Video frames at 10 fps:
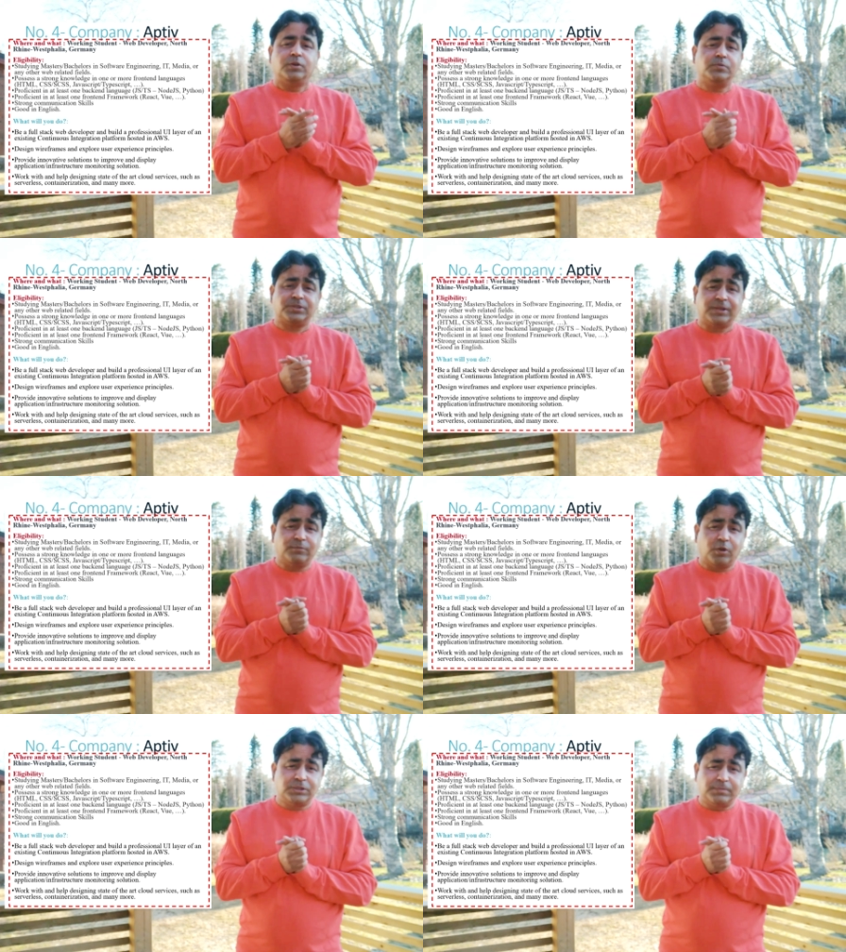You must
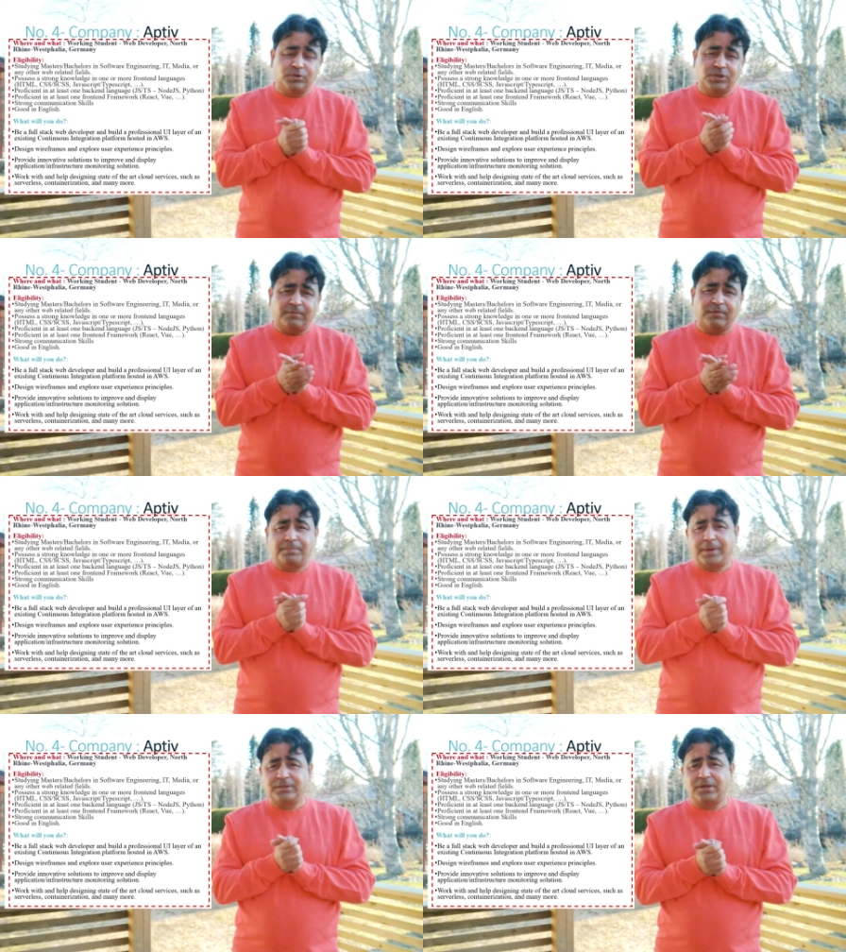have knowledge about
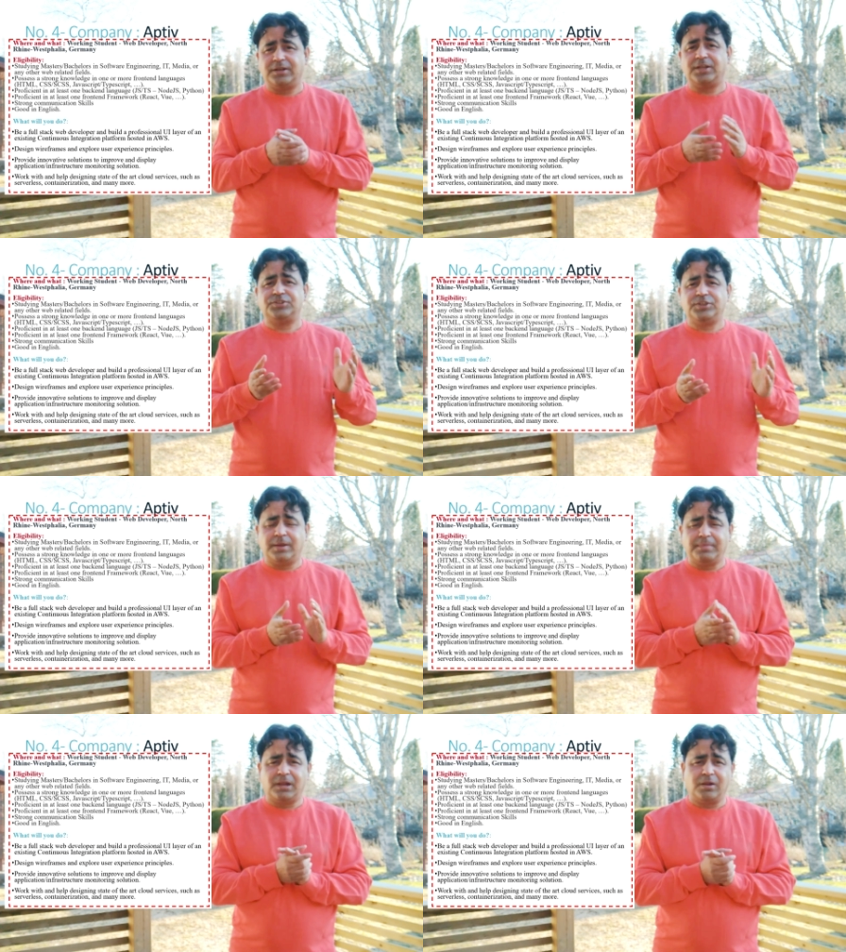Java, Python,
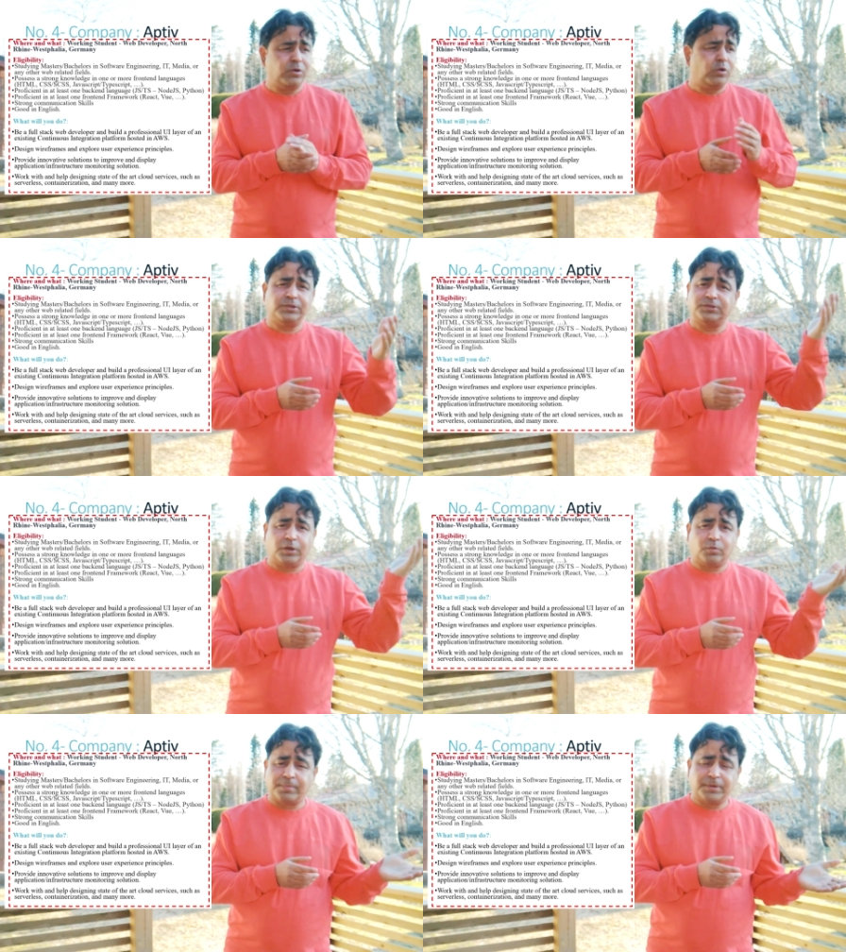HTML and all these
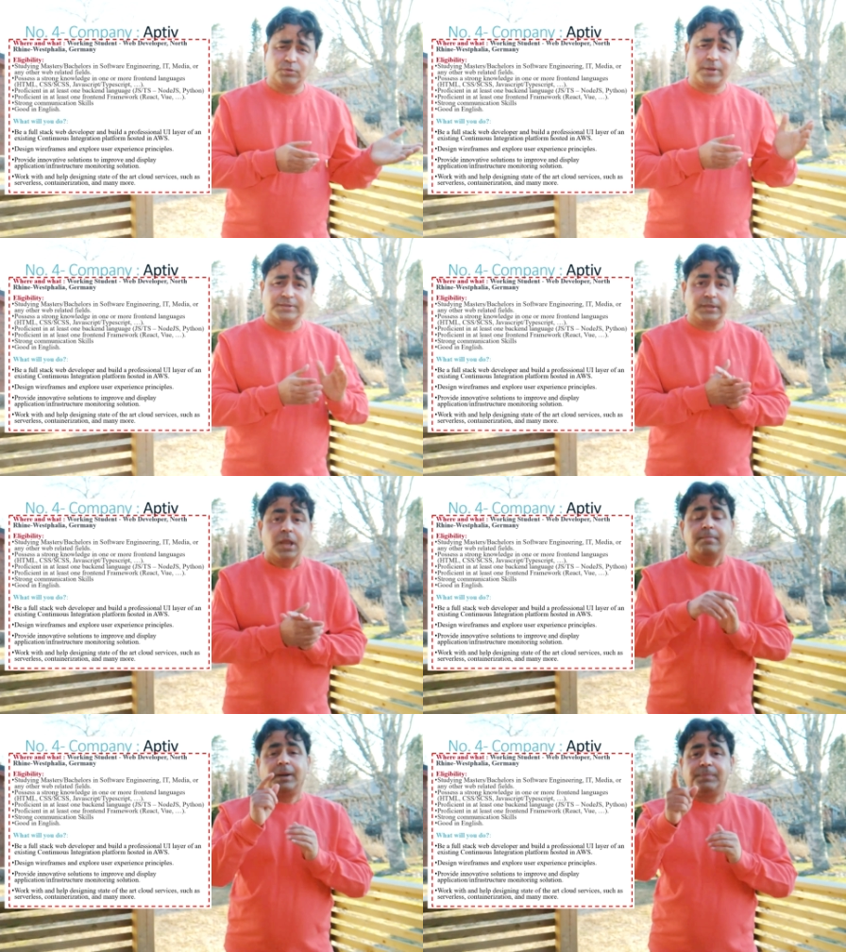requirements you can
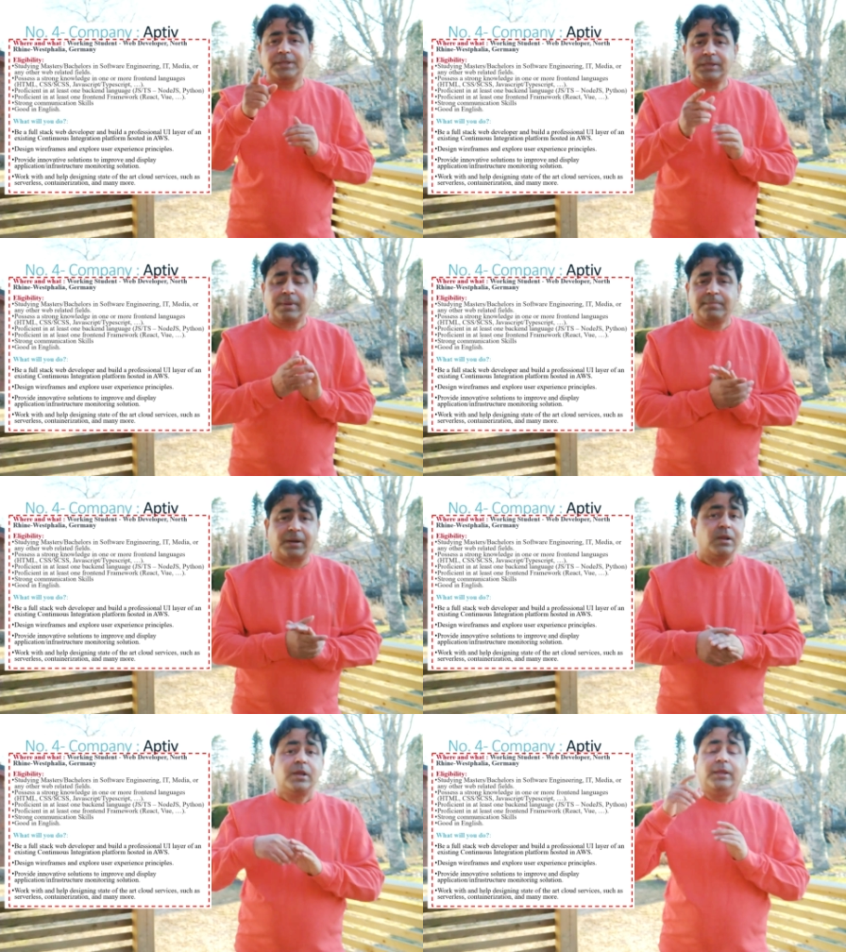see. But please remember,